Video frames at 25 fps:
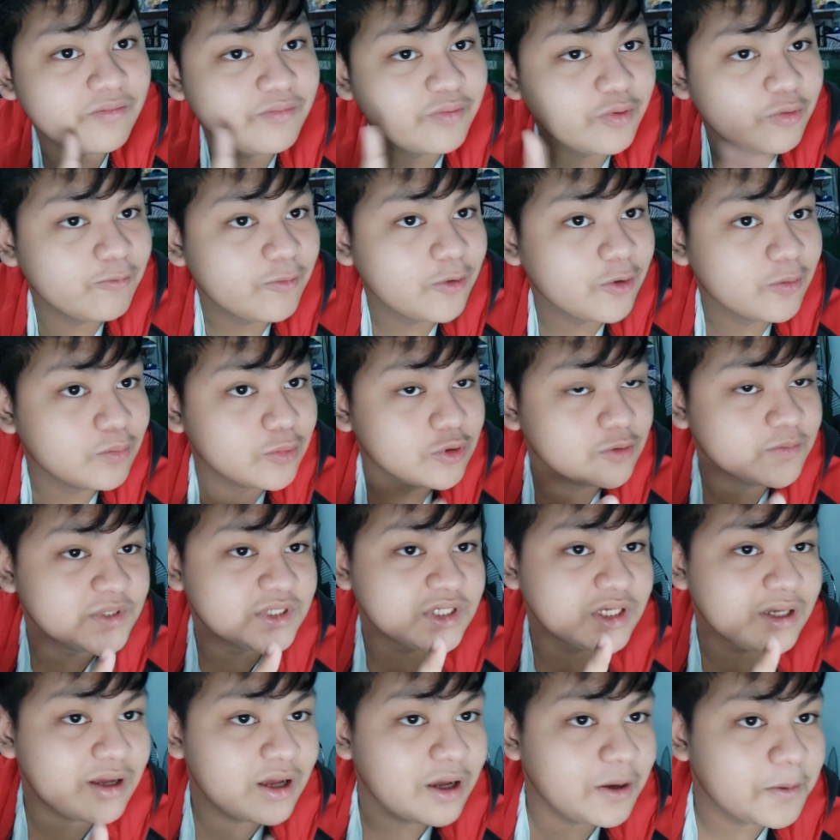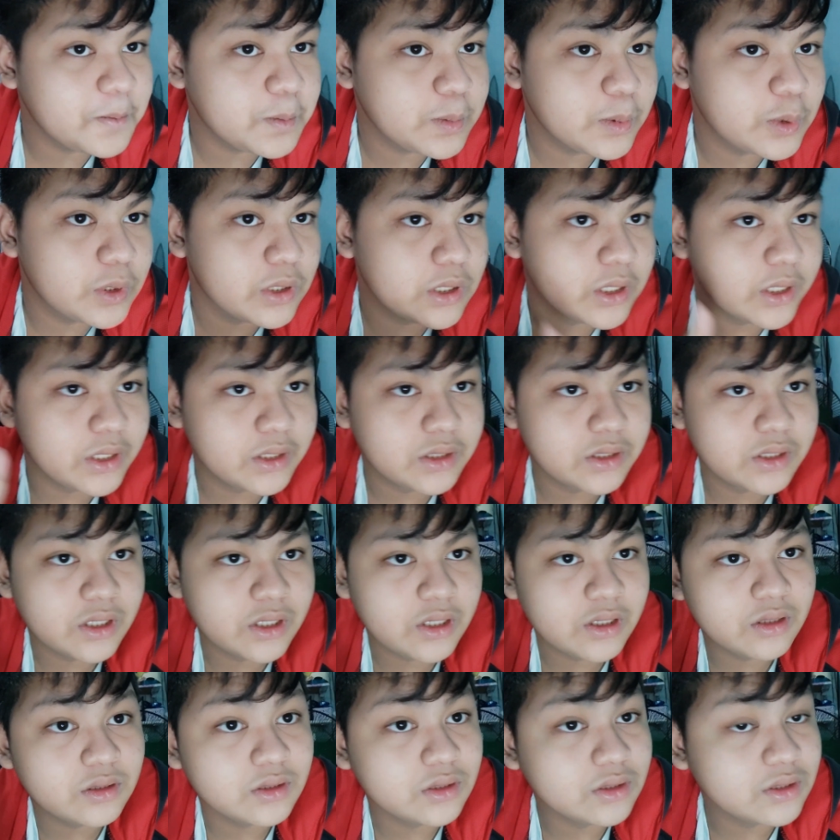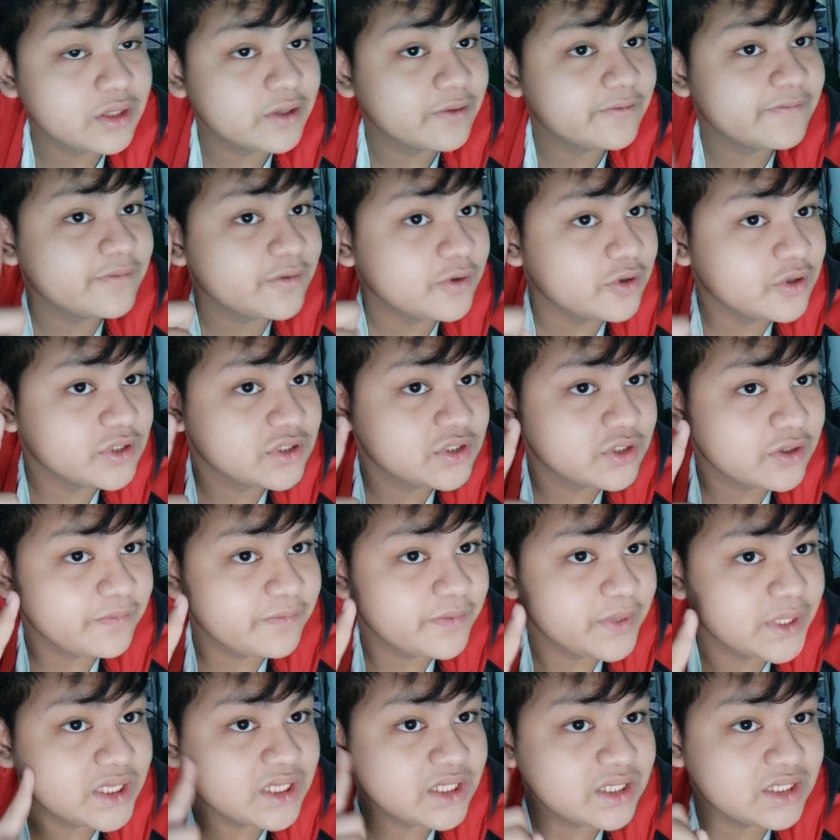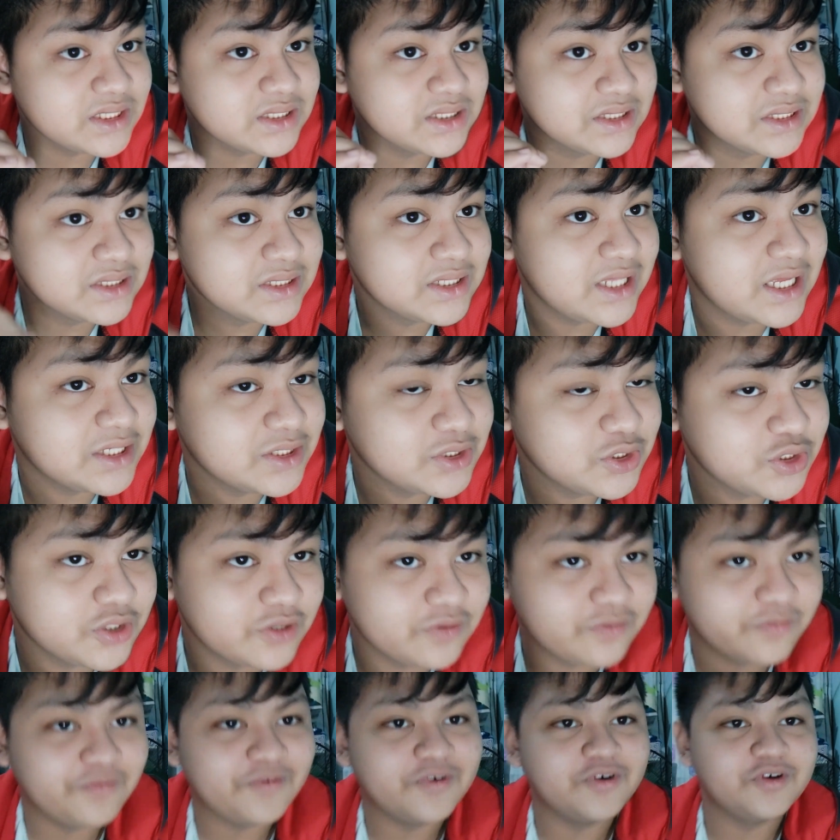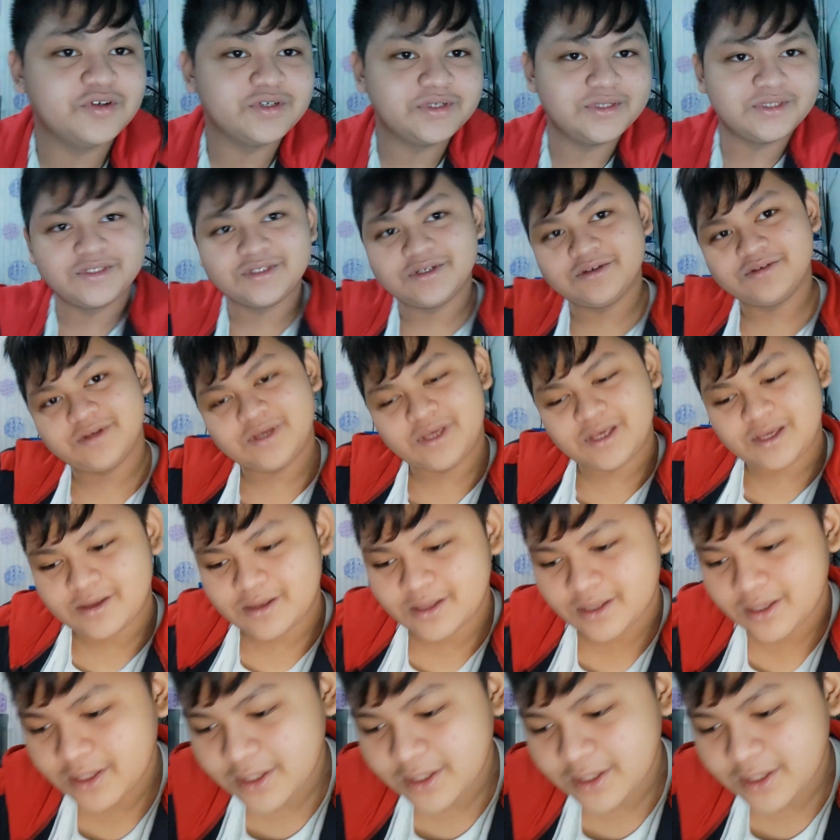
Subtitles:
footwall moves up, and then the force of it is tension force. So yeah.